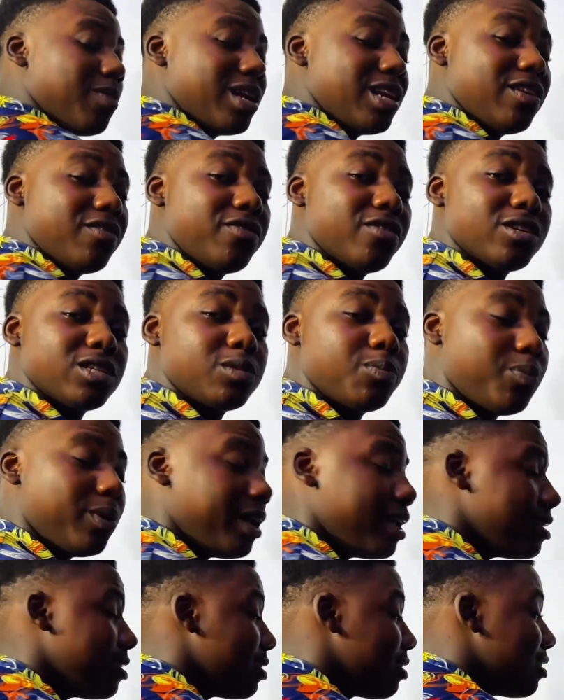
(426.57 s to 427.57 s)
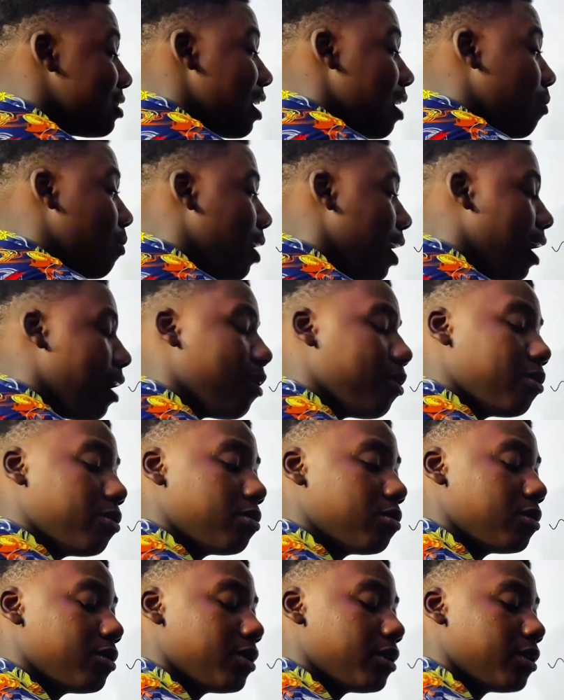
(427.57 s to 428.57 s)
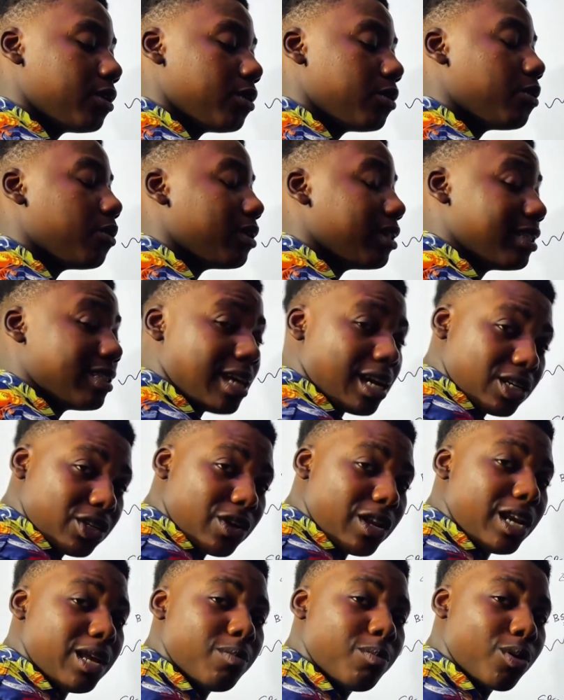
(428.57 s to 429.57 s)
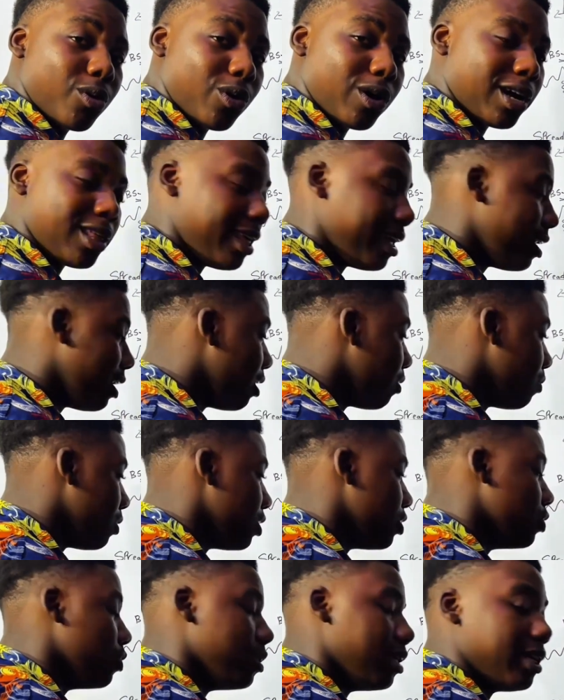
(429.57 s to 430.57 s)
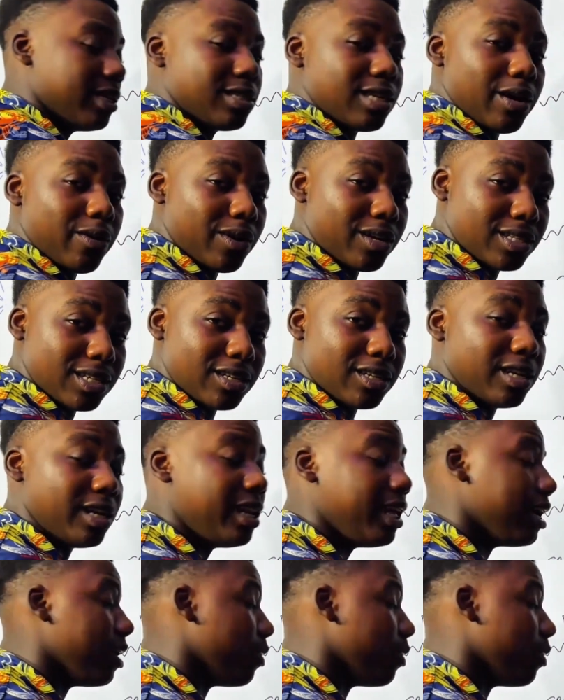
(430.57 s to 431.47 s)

But if your spread somehow, well, there's actually a broker that let me do this. I wasn't really